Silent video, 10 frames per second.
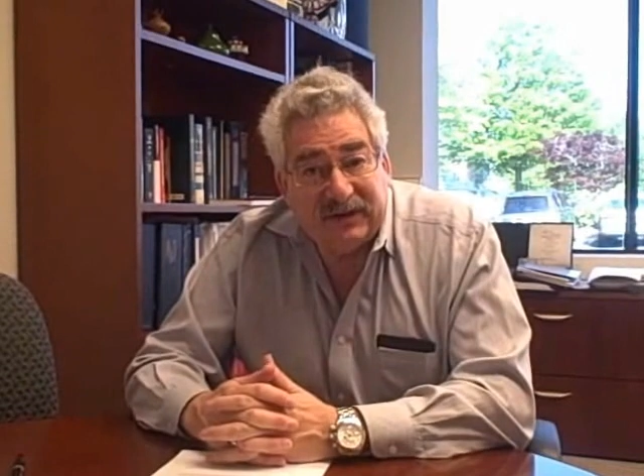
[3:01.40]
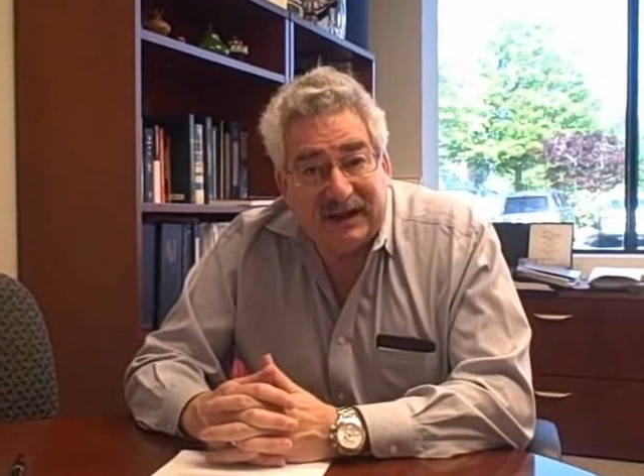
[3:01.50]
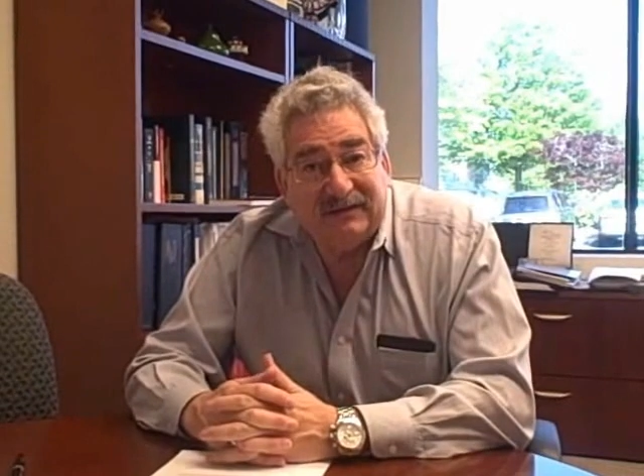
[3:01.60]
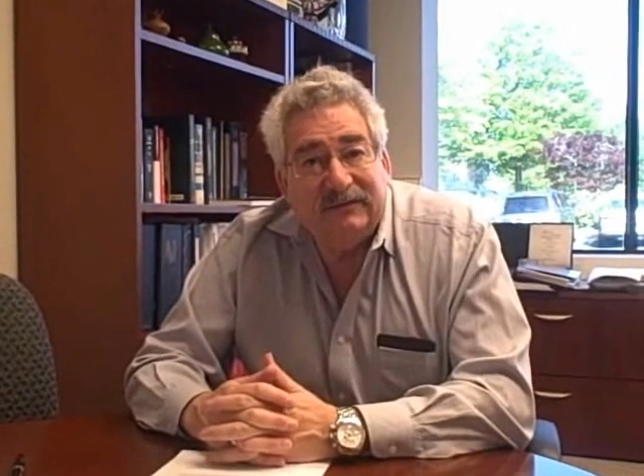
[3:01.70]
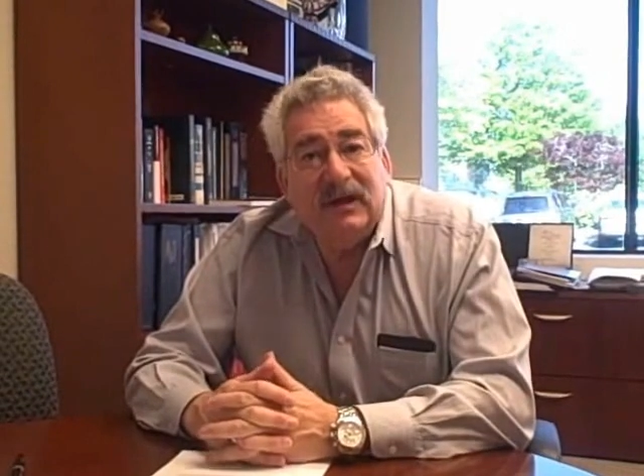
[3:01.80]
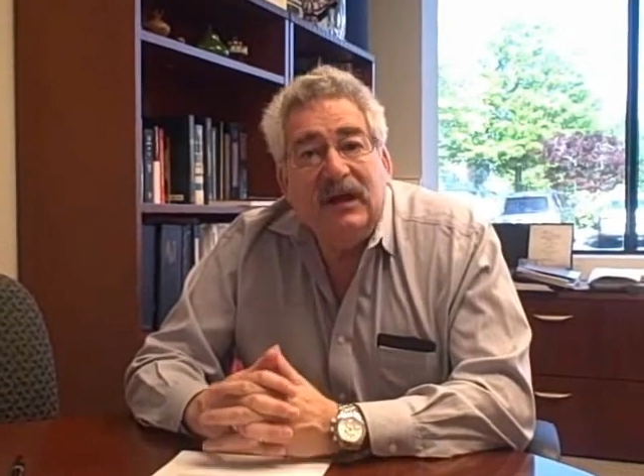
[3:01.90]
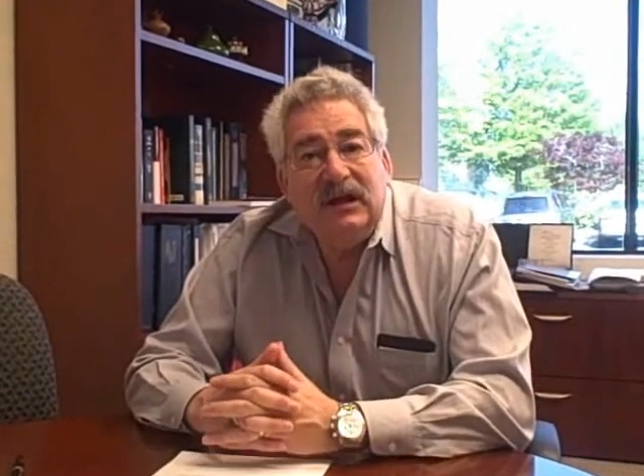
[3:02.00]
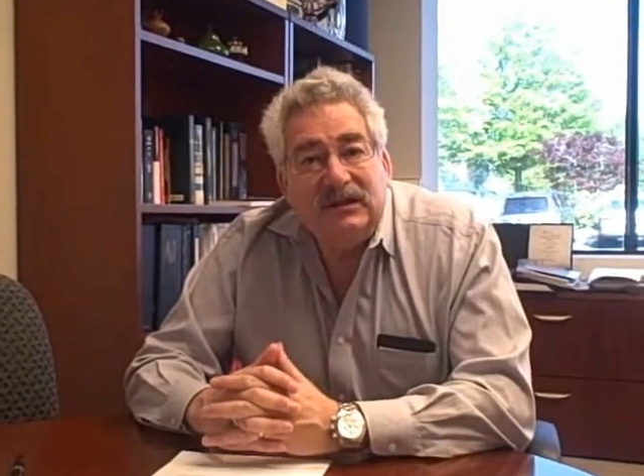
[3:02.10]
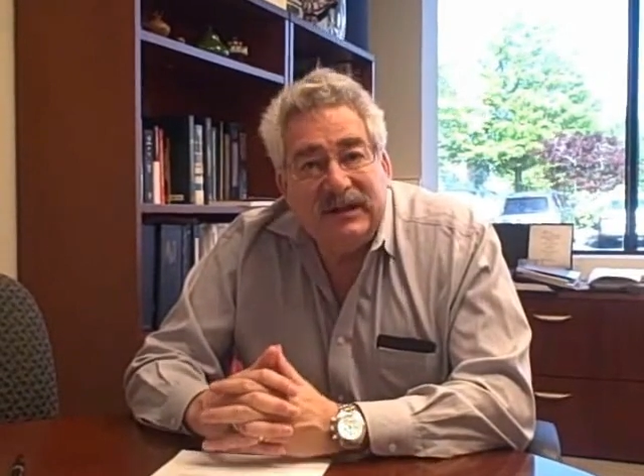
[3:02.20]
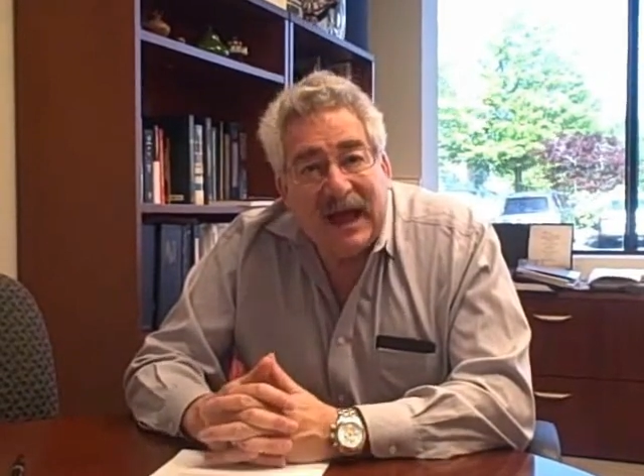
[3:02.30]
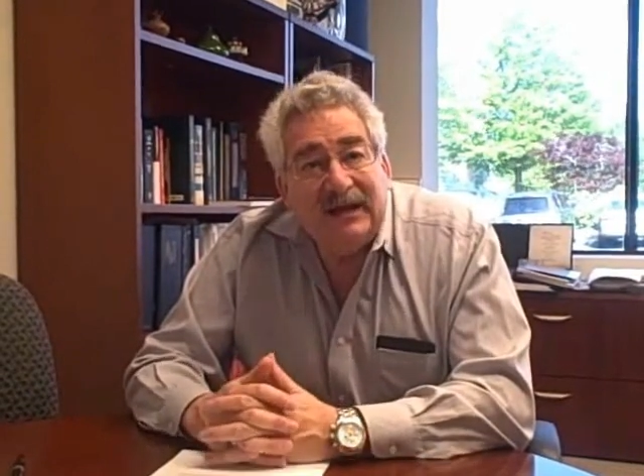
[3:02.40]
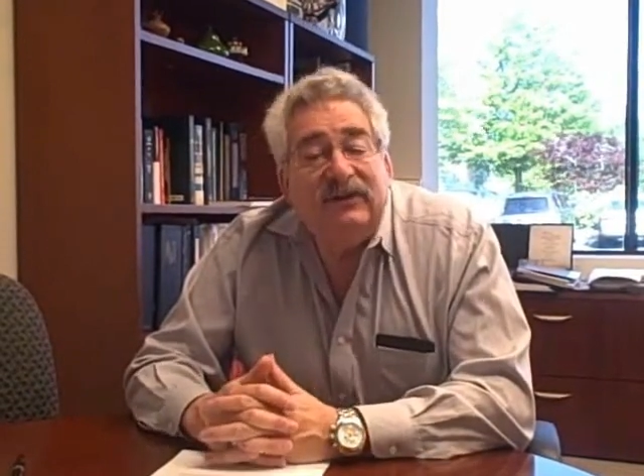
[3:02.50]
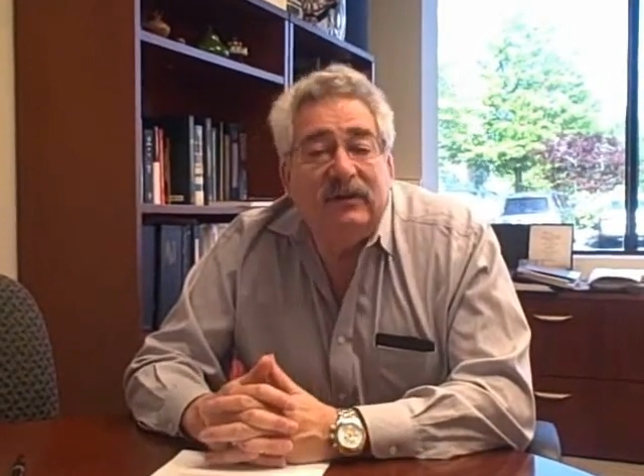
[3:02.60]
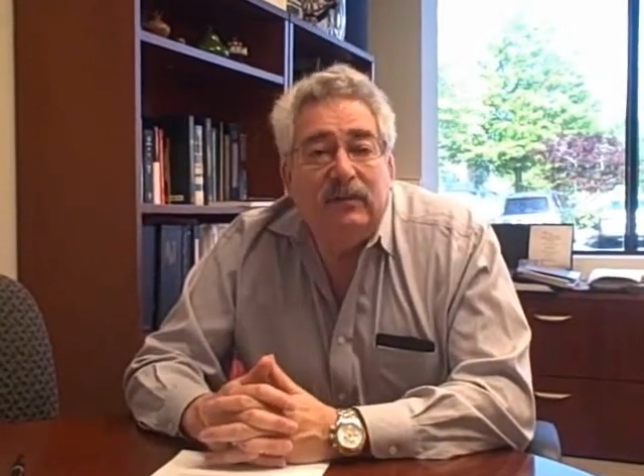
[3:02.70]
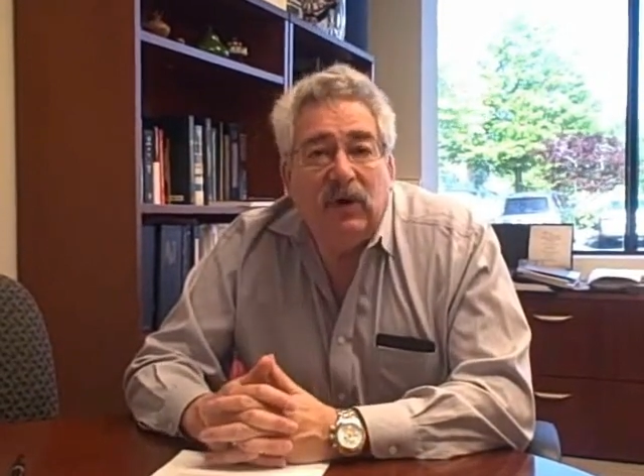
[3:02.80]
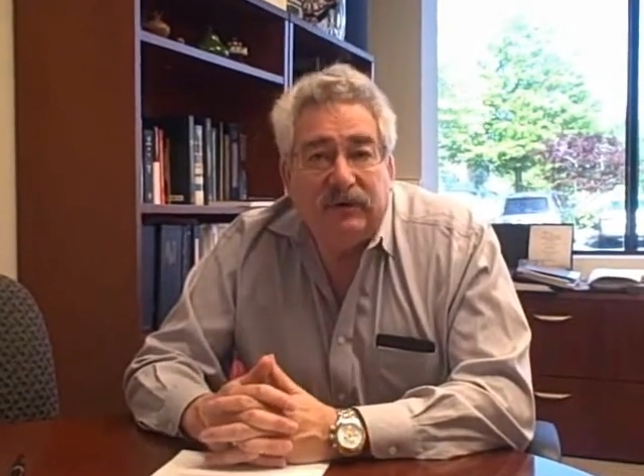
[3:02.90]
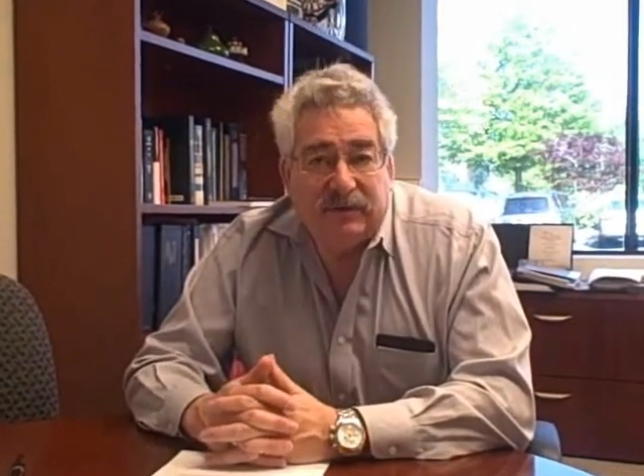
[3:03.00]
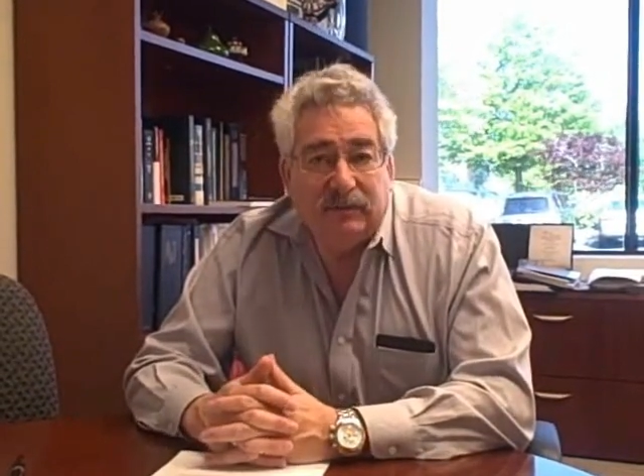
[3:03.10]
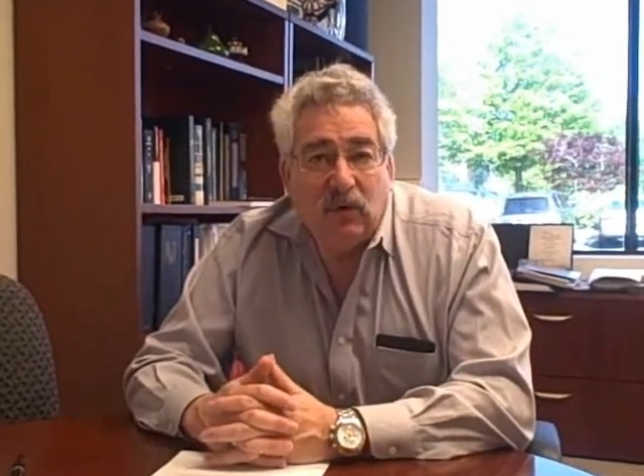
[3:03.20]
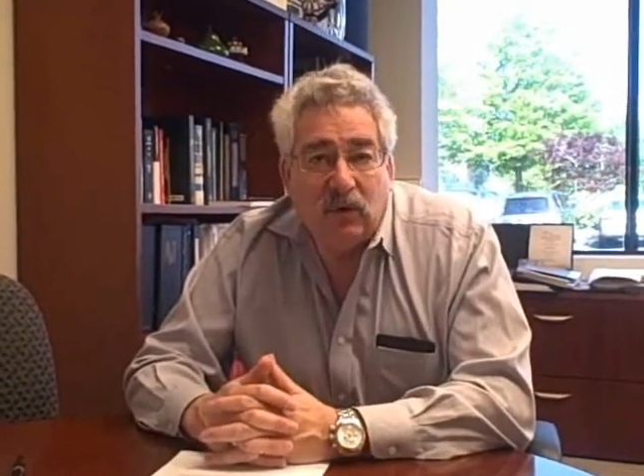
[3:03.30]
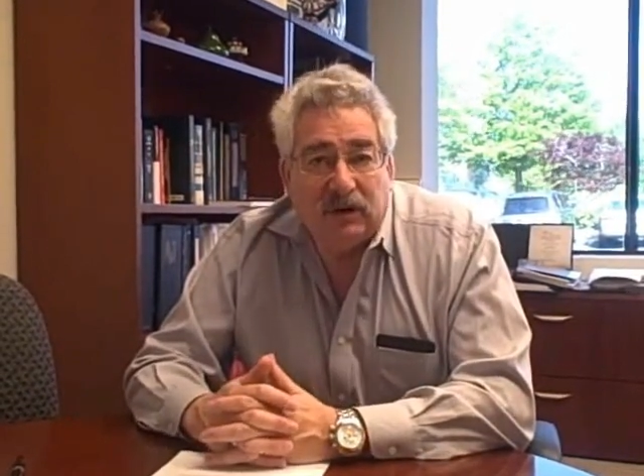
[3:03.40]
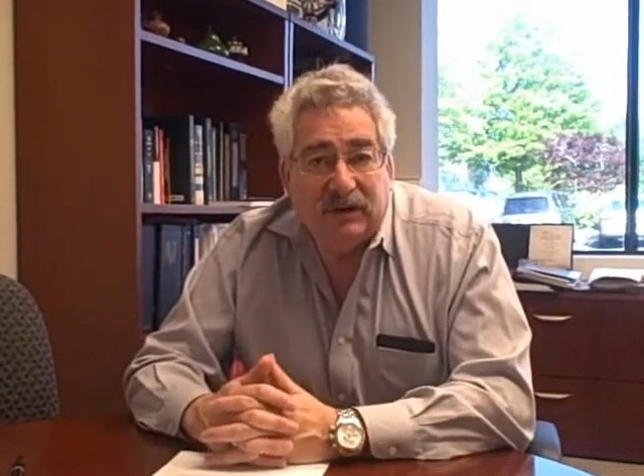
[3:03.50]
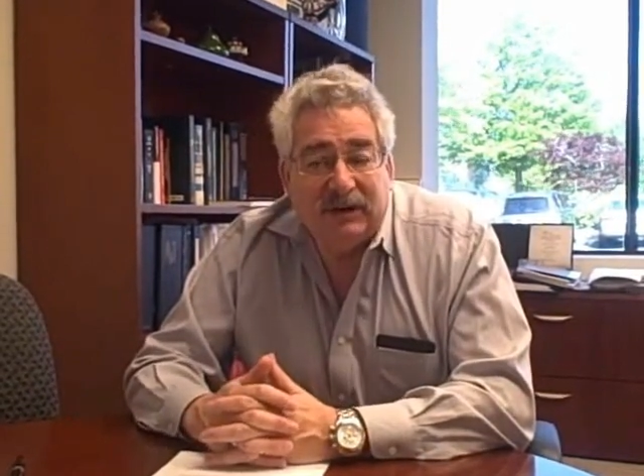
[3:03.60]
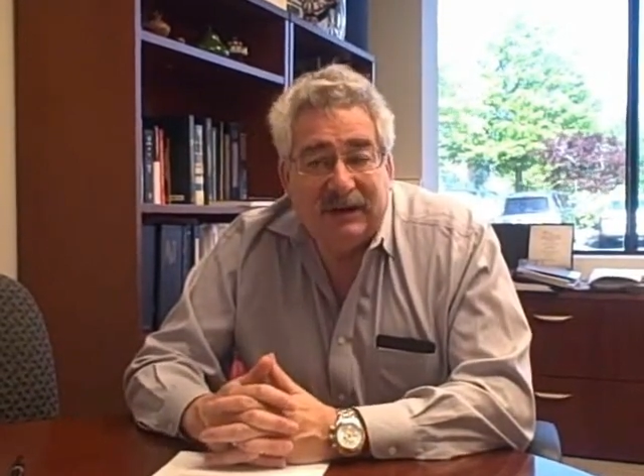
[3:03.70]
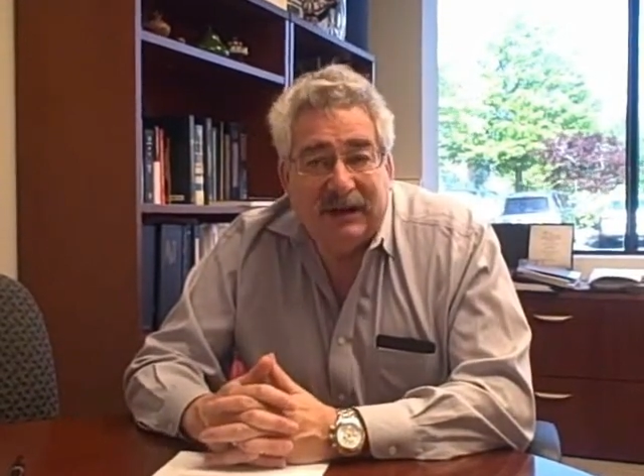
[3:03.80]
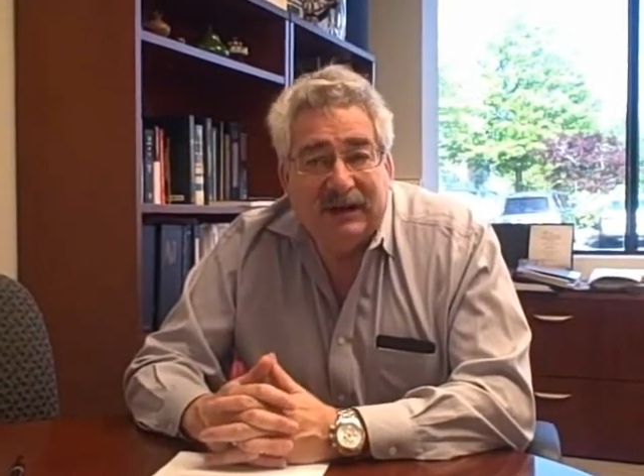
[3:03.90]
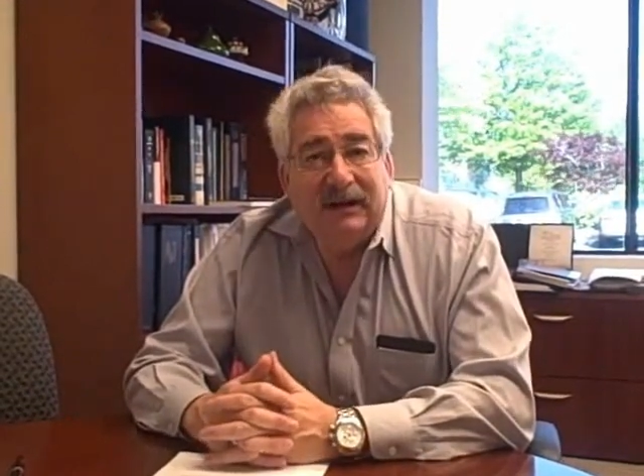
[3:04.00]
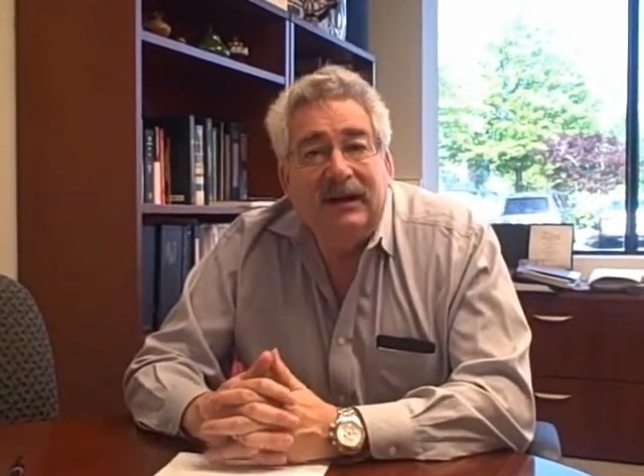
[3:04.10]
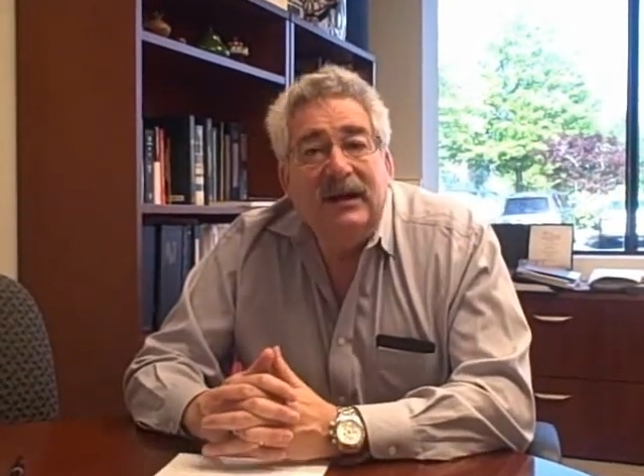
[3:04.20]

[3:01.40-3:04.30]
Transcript: safe. That is the most important thing,